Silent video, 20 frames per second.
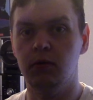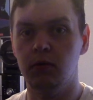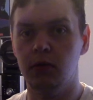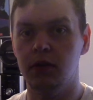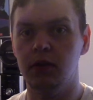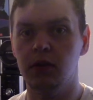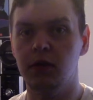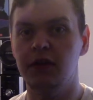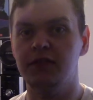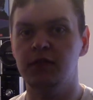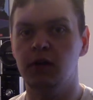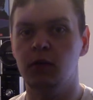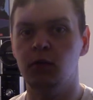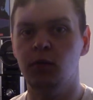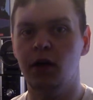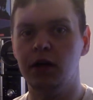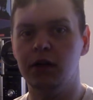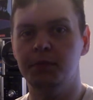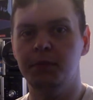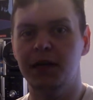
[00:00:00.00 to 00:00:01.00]
Well, hello
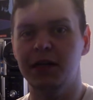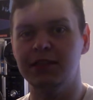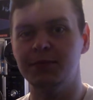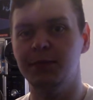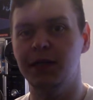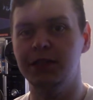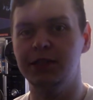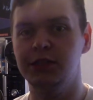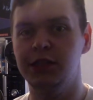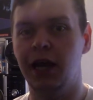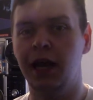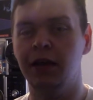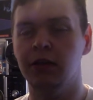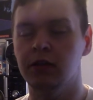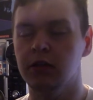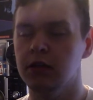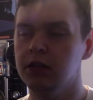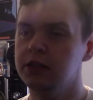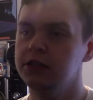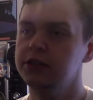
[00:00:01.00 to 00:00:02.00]
everyone, welcome back to my
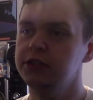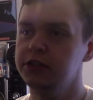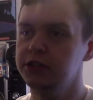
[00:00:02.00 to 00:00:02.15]
channel.